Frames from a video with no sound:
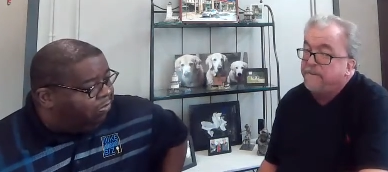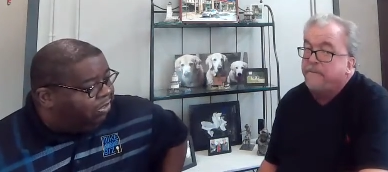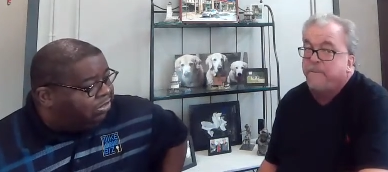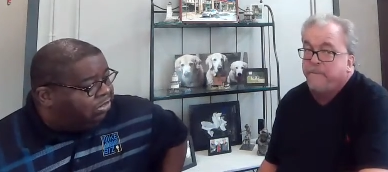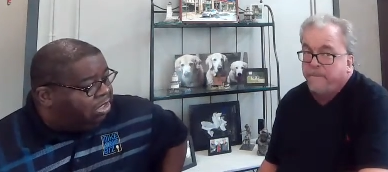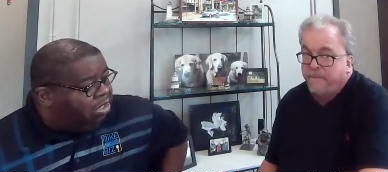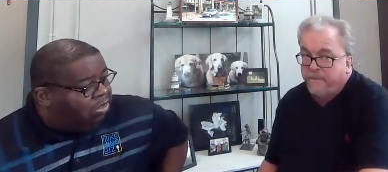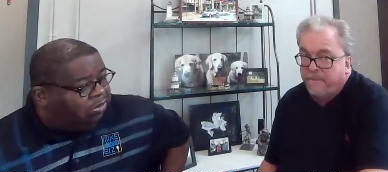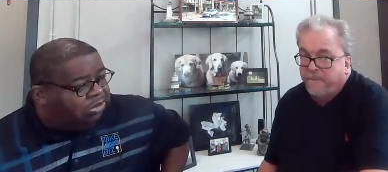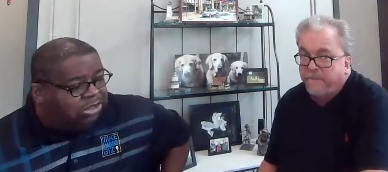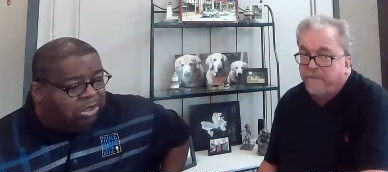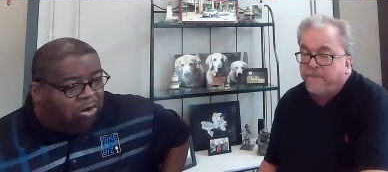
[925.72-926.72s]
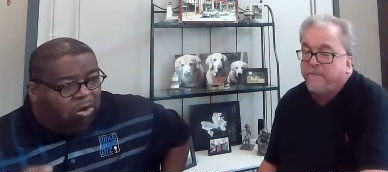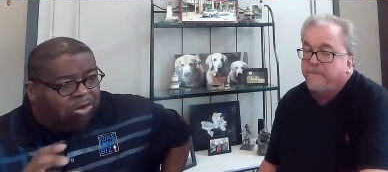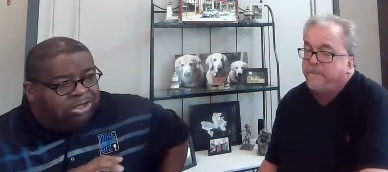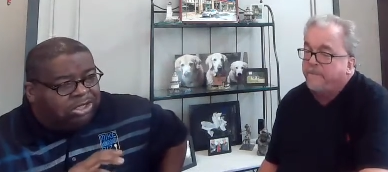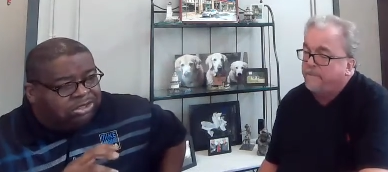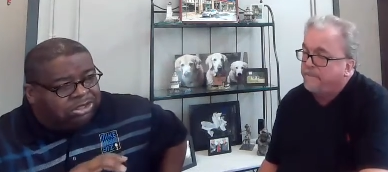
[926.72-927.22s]
Speaker 1: the place. You see
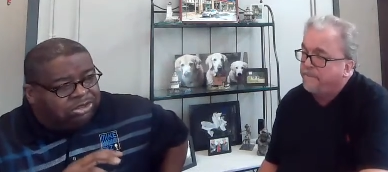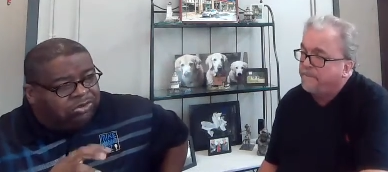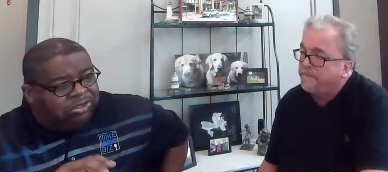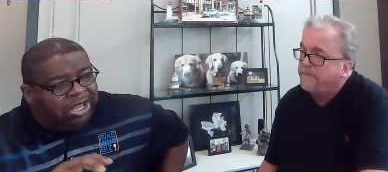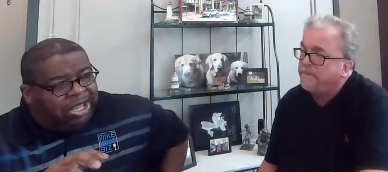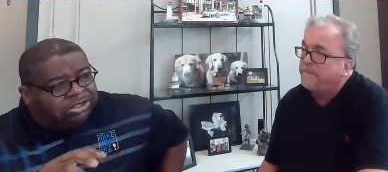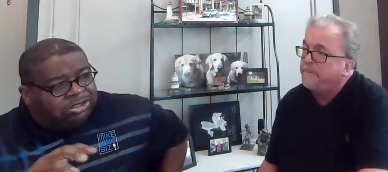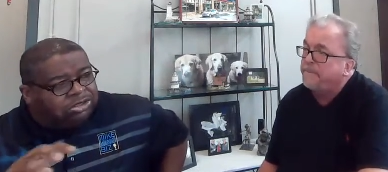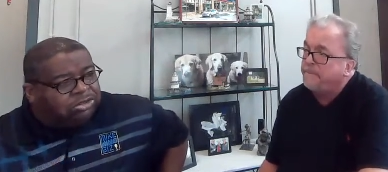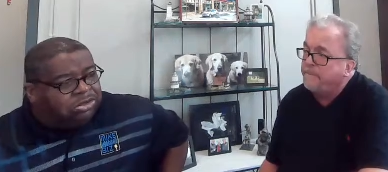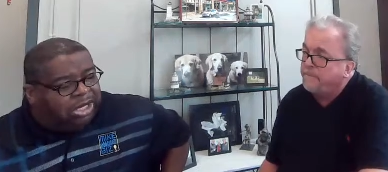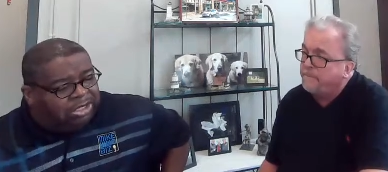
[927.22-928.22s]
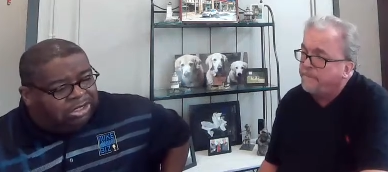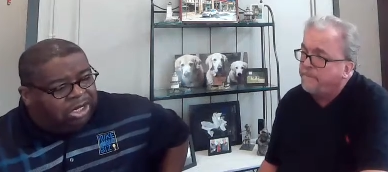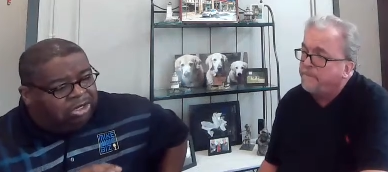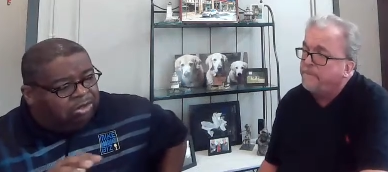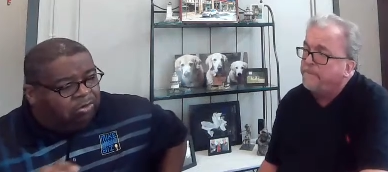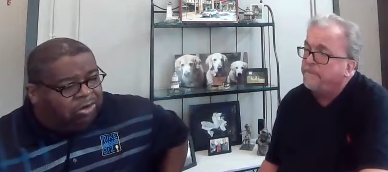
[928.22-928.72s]
all the things that you guys have
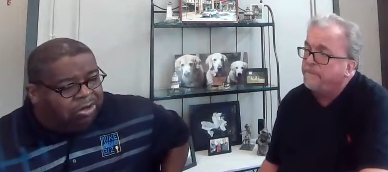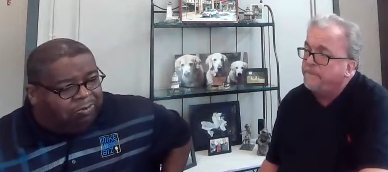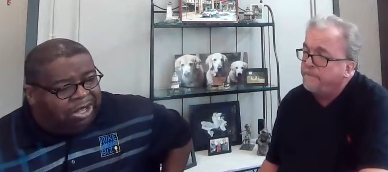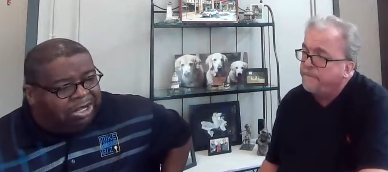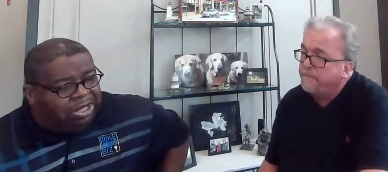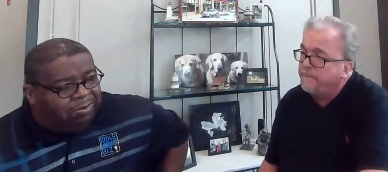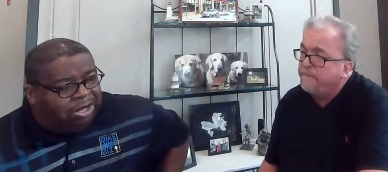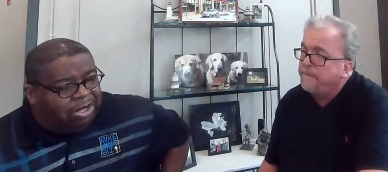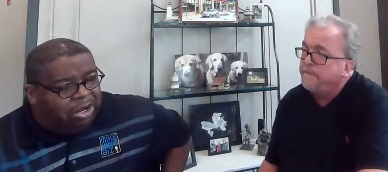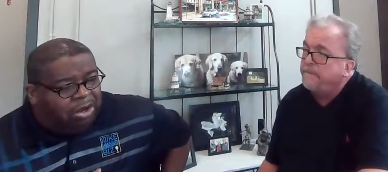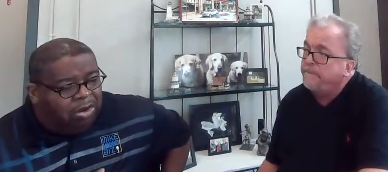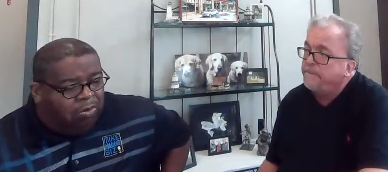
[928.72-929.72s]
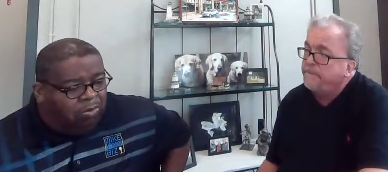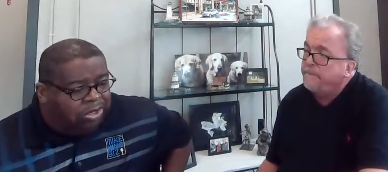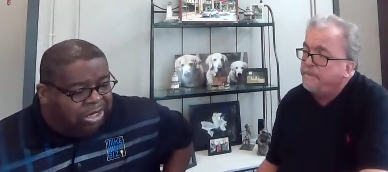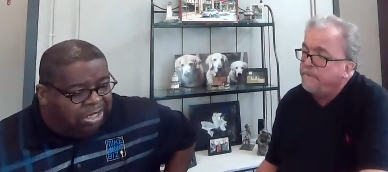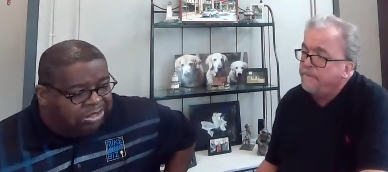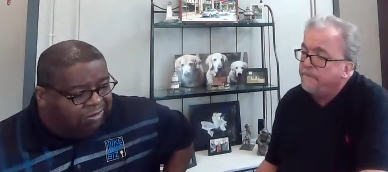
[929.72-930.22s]
done during the pandemic. What do
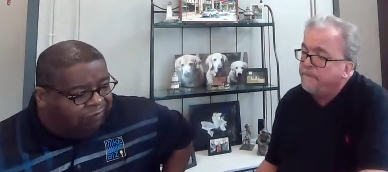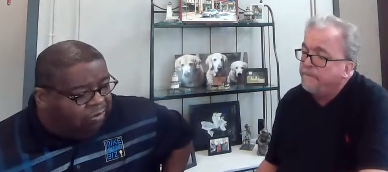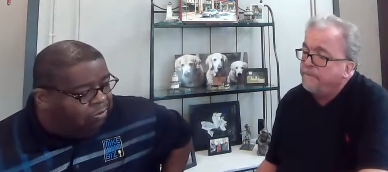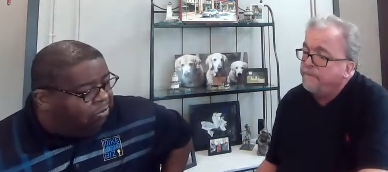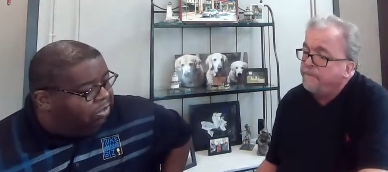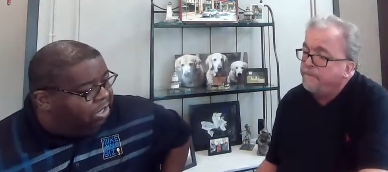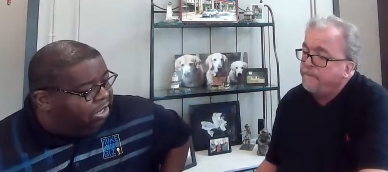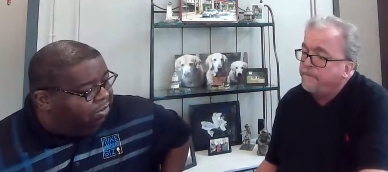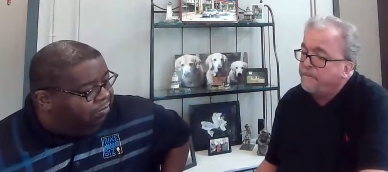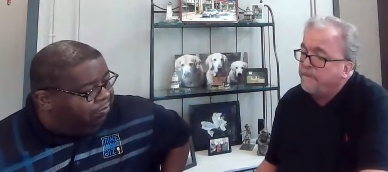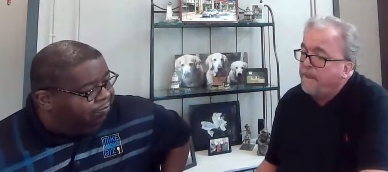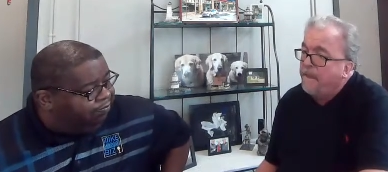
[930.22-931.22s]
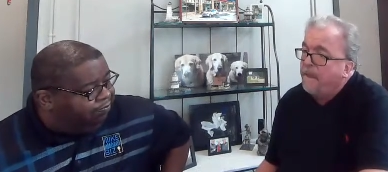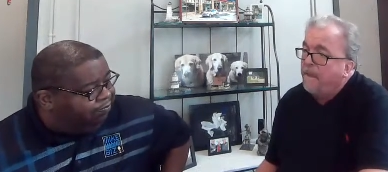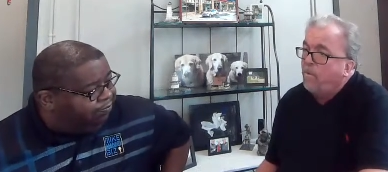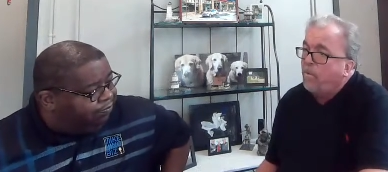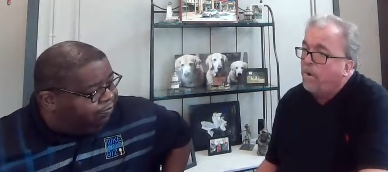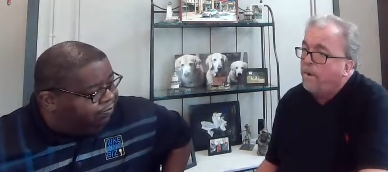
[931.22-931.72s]
you guys have going on now?
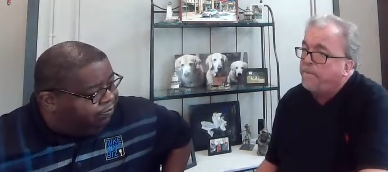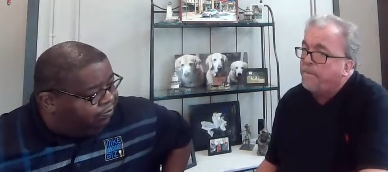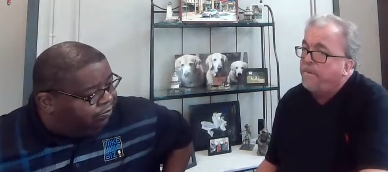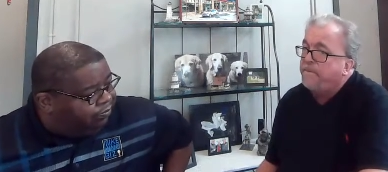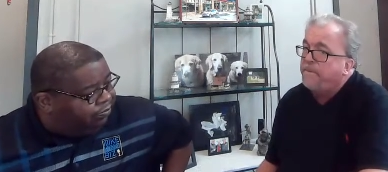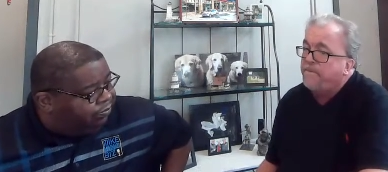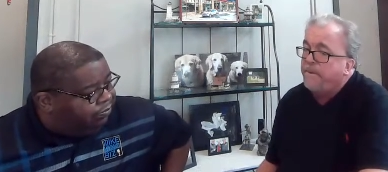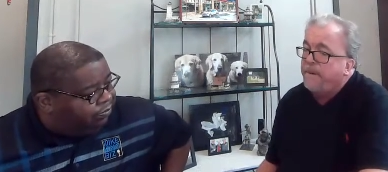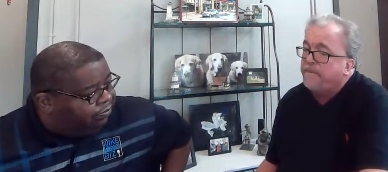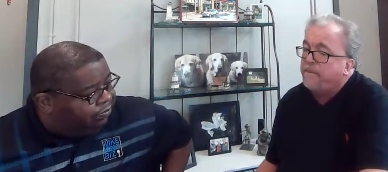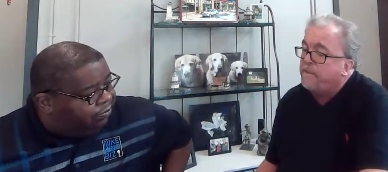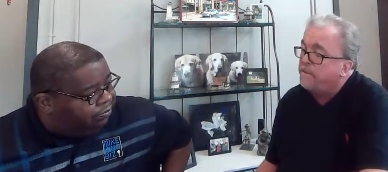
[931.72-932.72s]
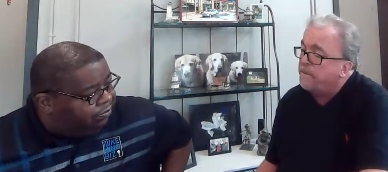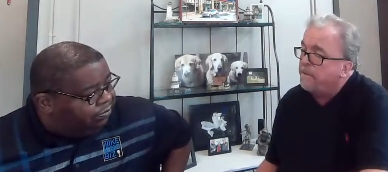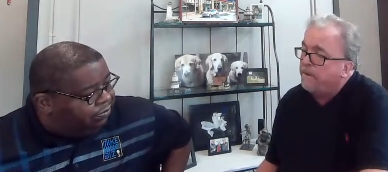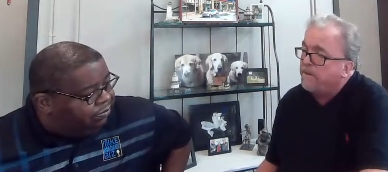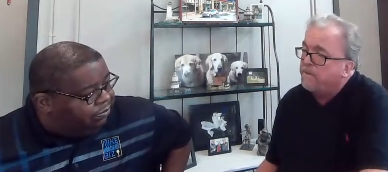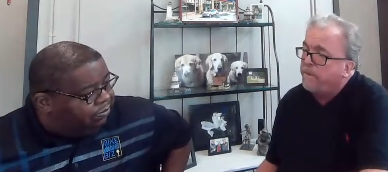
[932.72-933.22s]
Speaker 2: We're up to 55 loaner
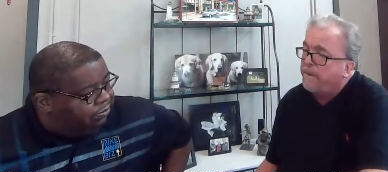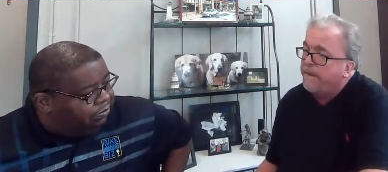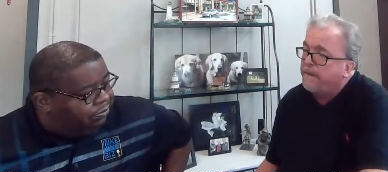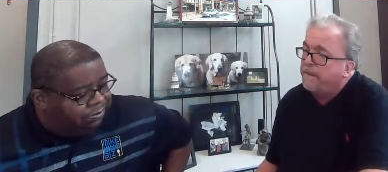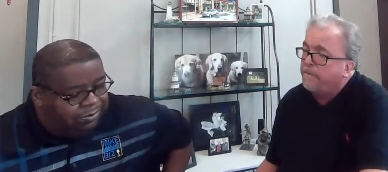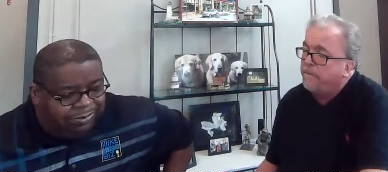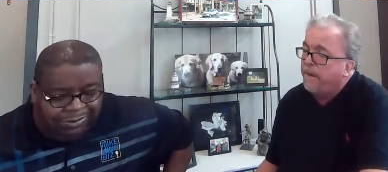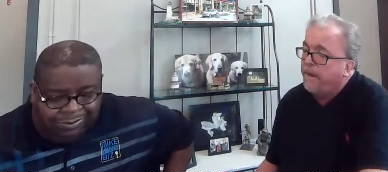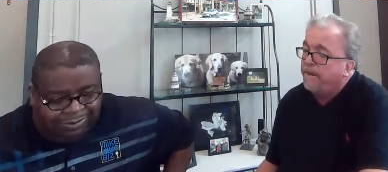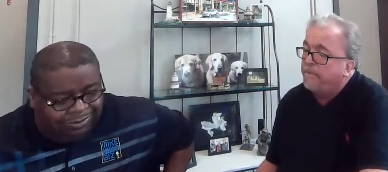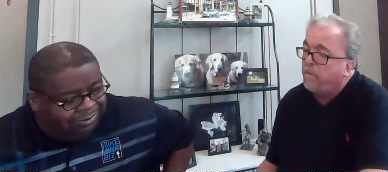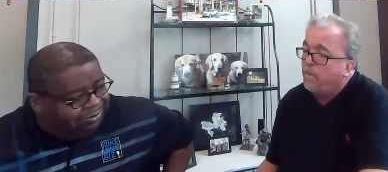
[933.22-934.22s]
cars, Mike, and I'm buying